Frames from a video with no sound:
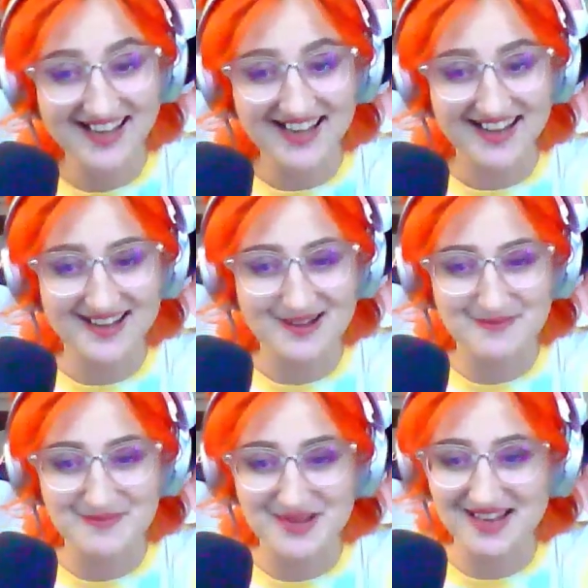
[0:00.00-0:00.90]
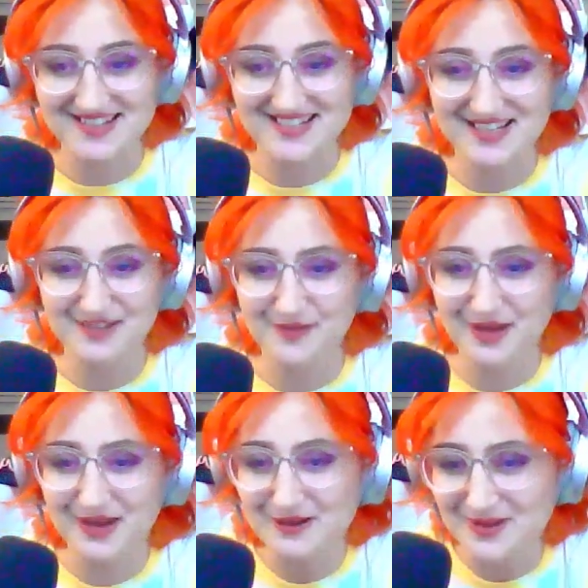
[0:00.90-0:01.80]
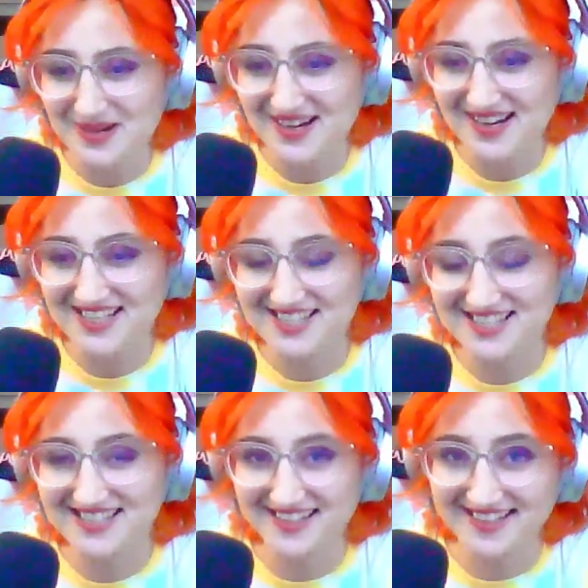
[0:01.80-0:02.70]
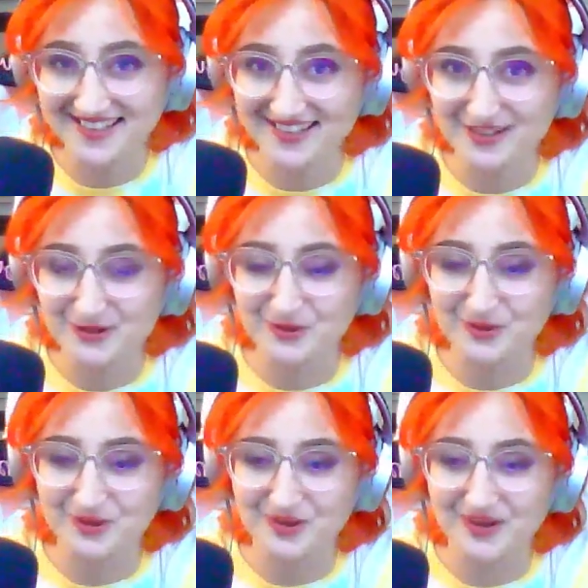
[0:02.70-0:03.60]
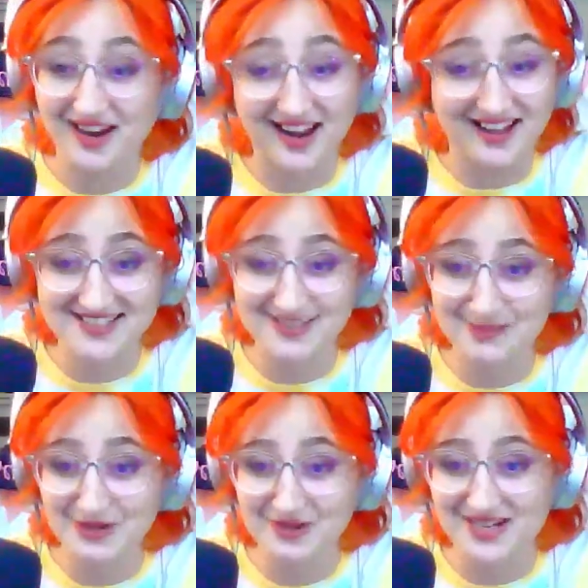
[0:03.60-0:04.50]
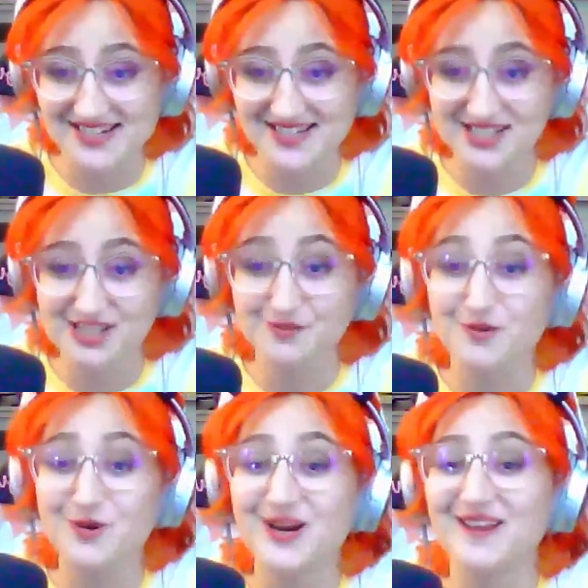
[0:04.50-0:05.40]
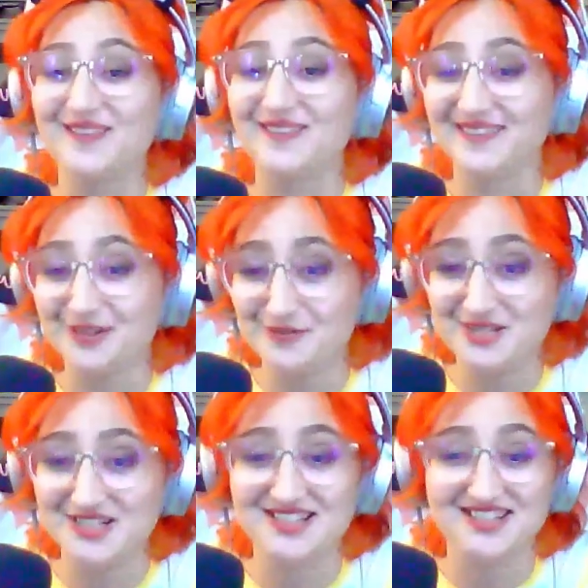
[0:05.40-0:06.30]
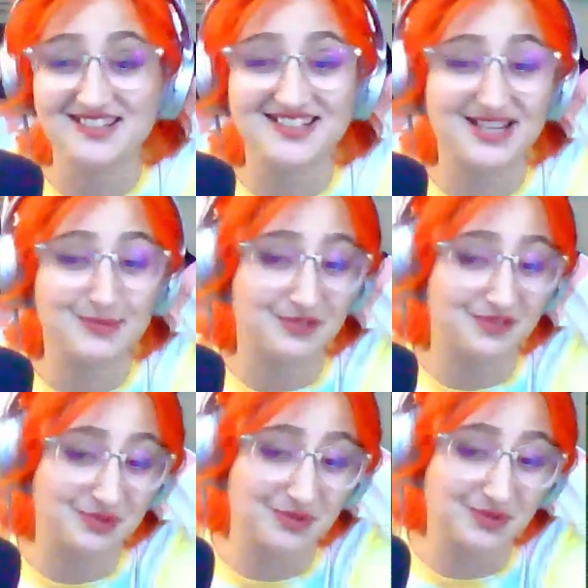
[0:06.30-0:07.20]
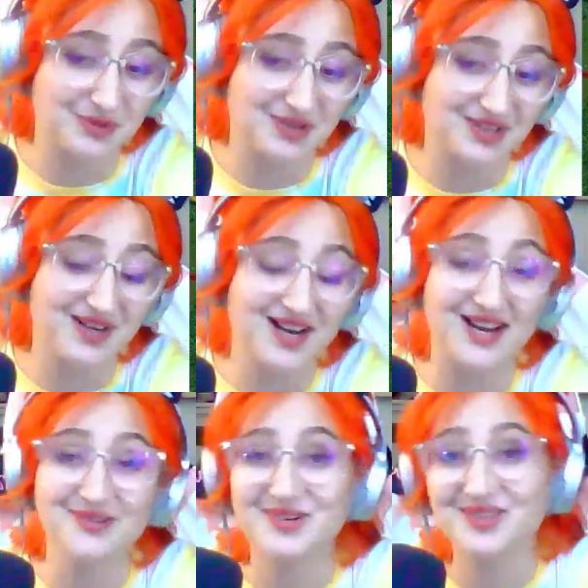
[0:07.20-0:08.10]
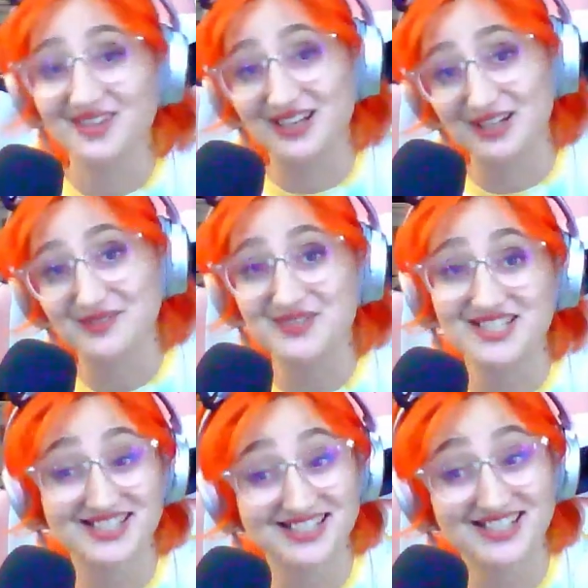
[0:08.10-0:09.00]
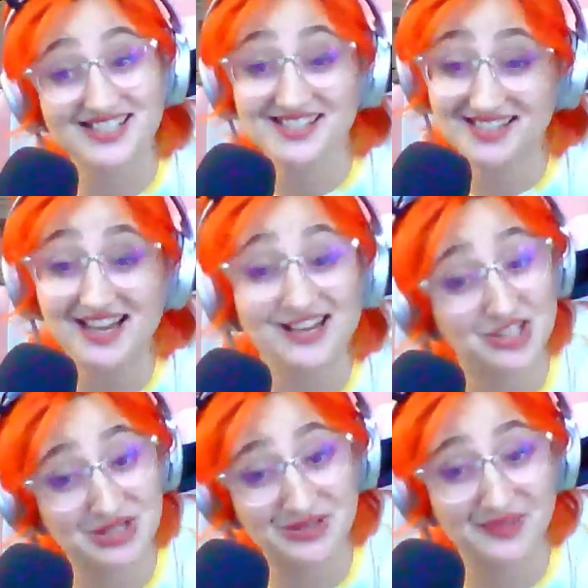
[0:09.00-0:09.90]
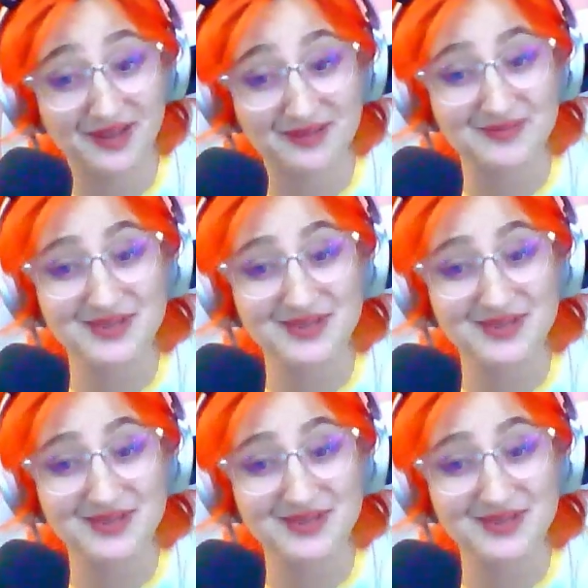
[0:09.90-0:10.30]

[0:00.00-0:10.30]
And if anybody has seen or has better ideas for a lifted type of food court, I would love to see slash hear them.